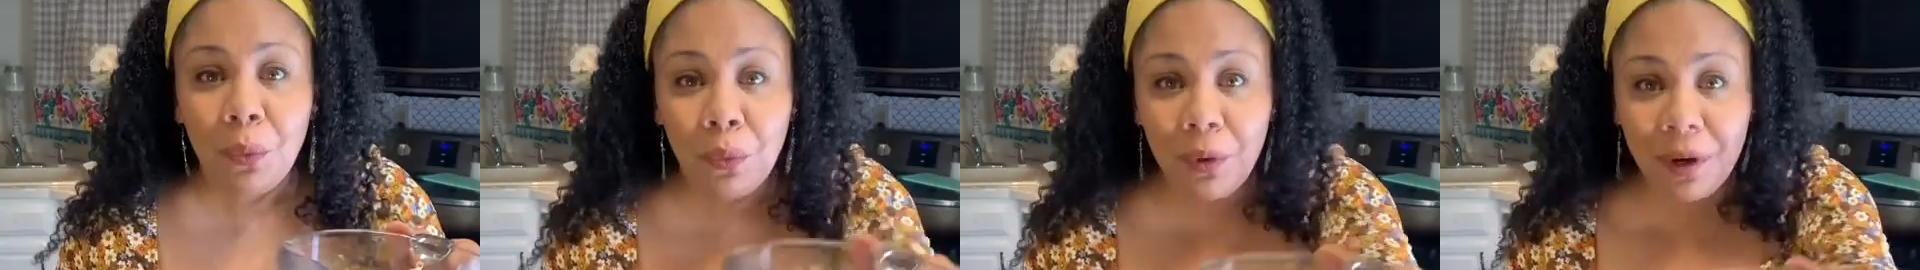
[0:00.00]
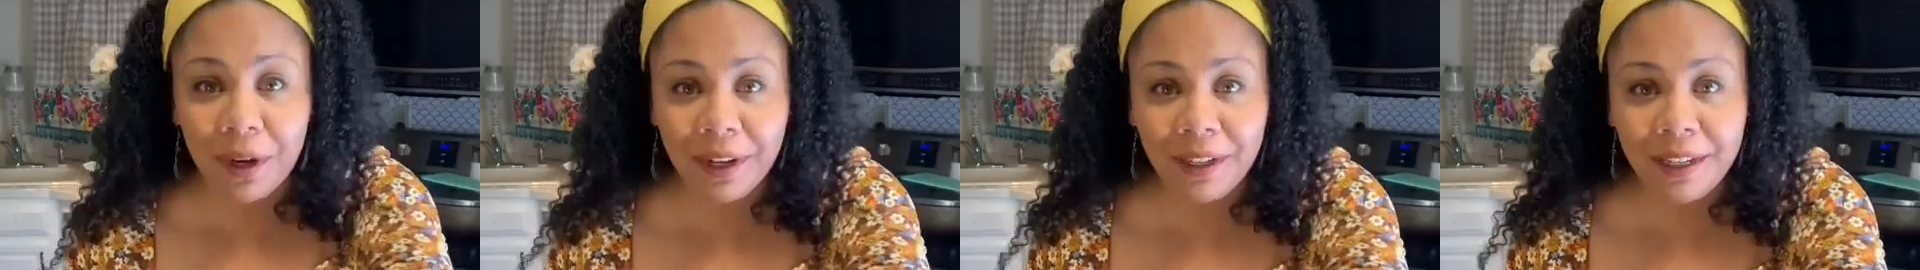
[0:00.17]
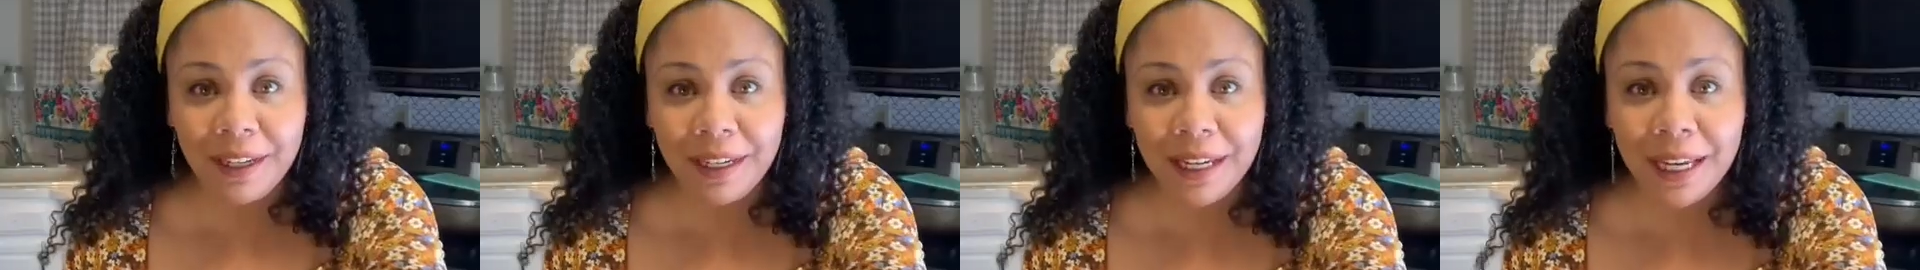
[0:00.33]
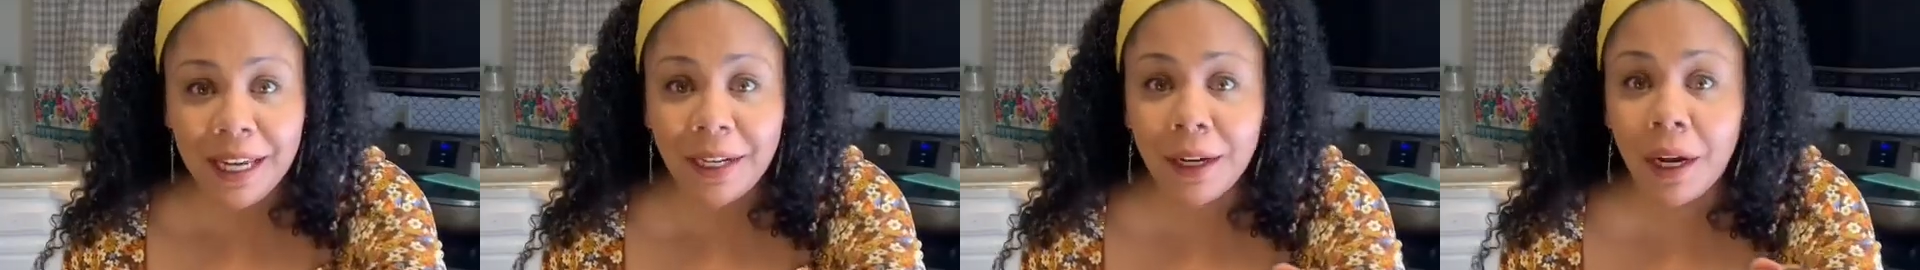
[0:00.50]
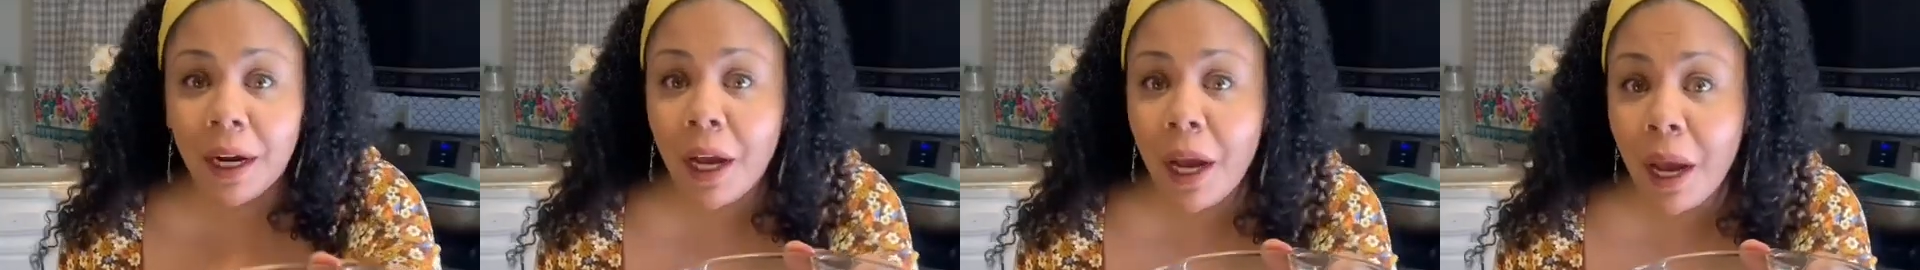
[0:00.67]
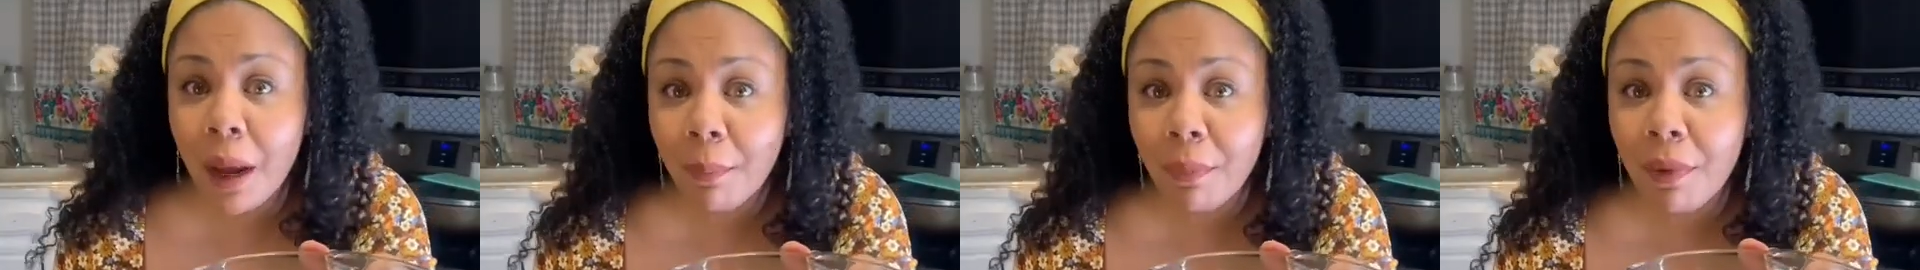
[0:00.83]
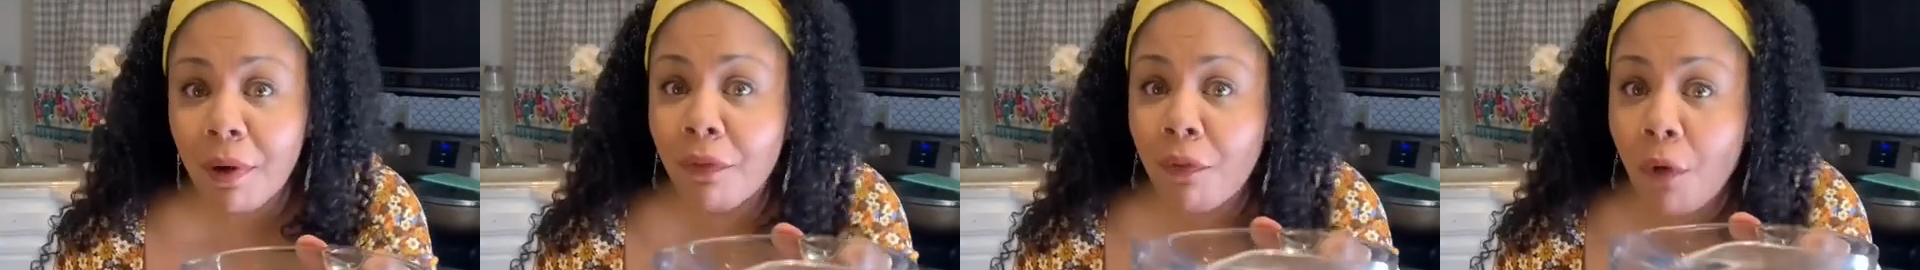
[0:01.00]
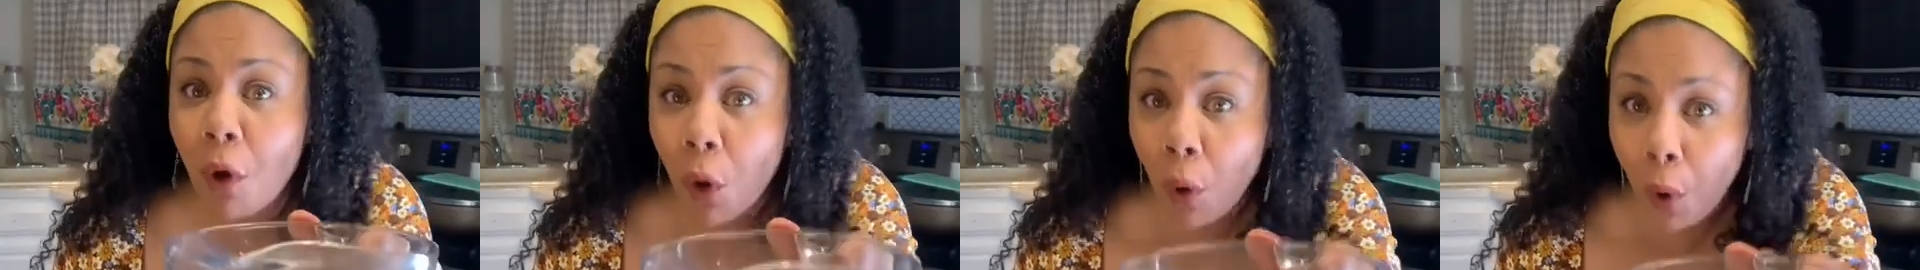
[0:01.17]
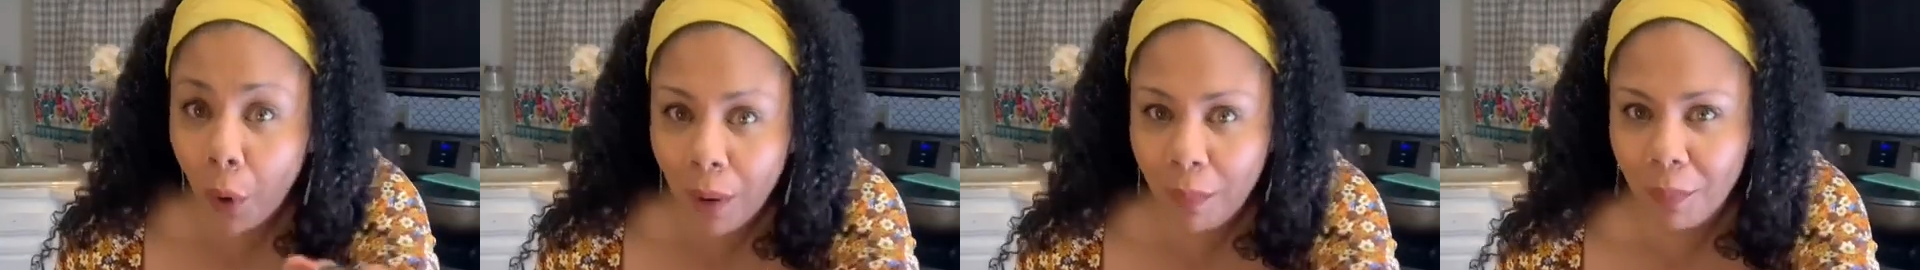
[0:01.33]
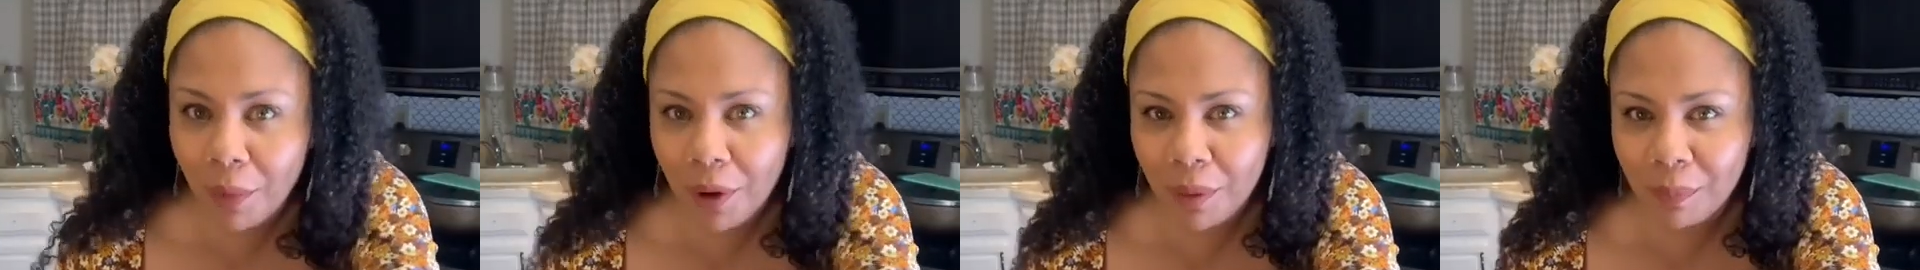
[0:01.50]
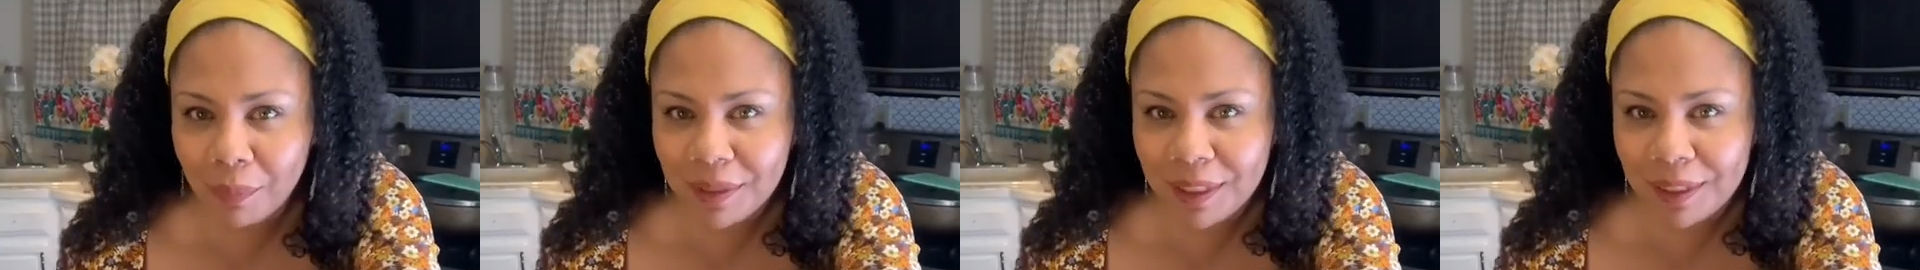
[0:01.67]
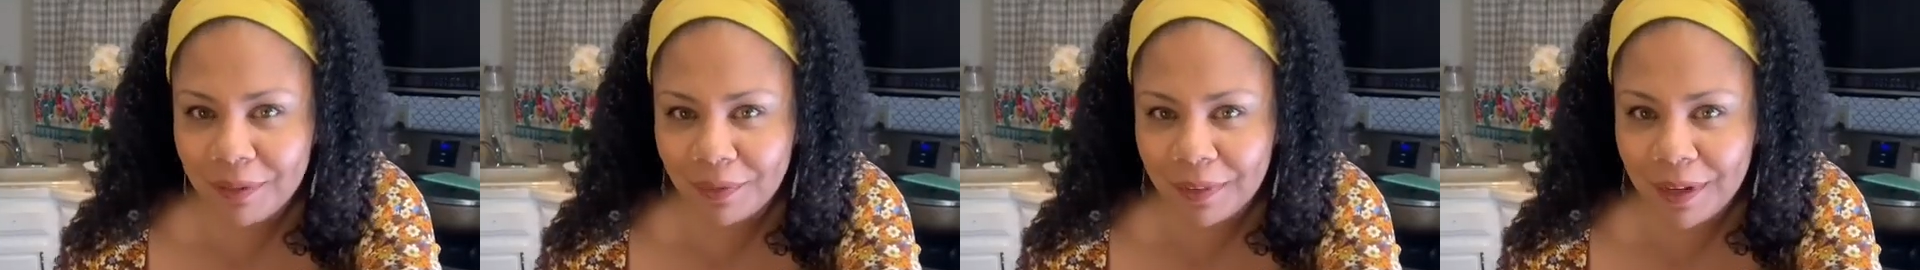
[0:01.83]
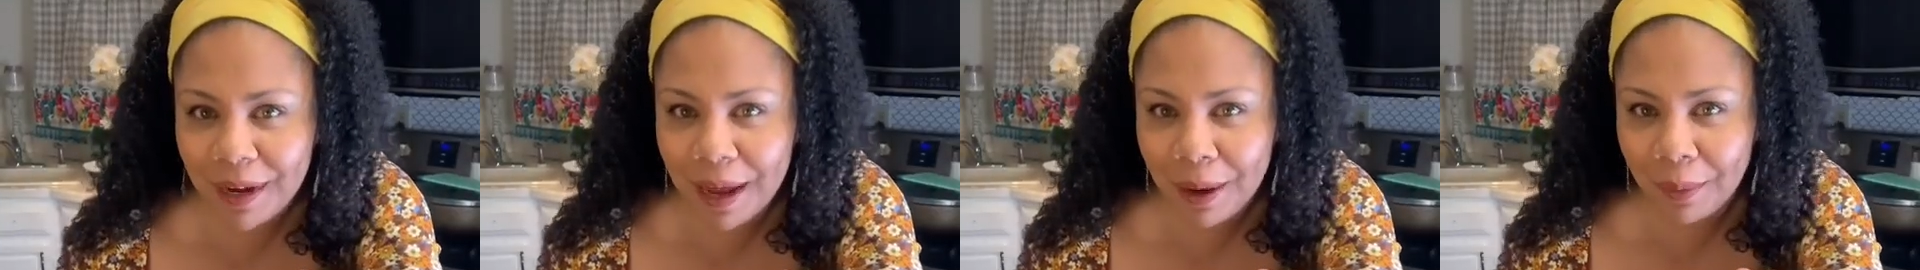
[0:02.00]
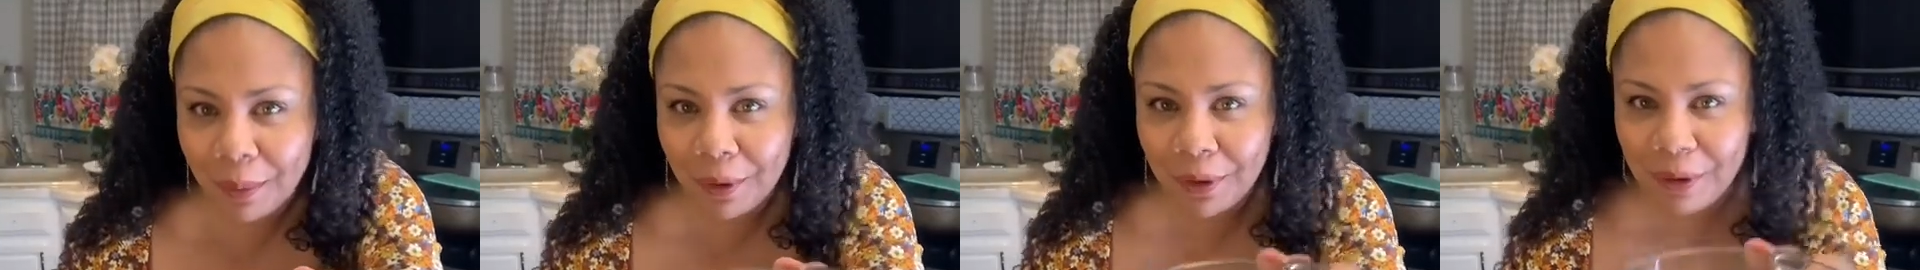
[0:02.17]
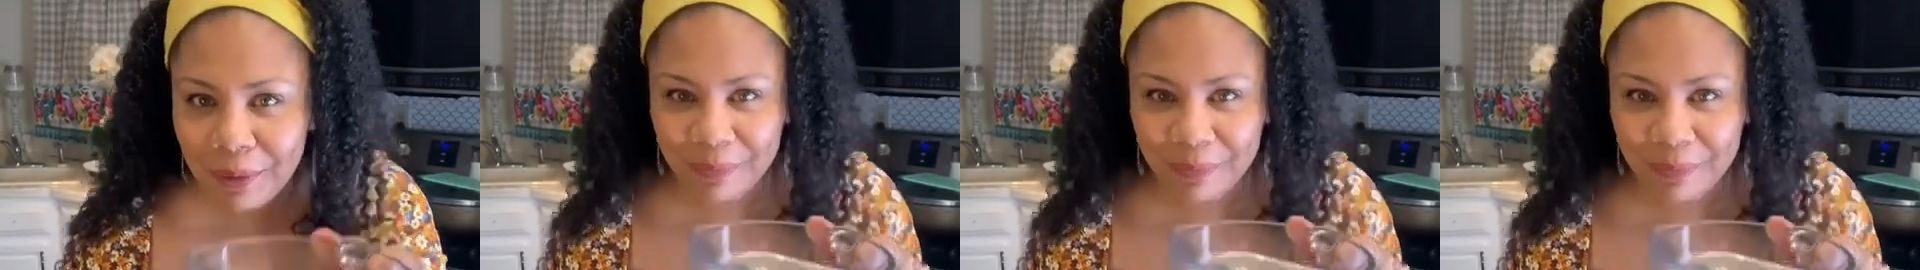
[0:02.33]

going to need a cup of all-purpose flour.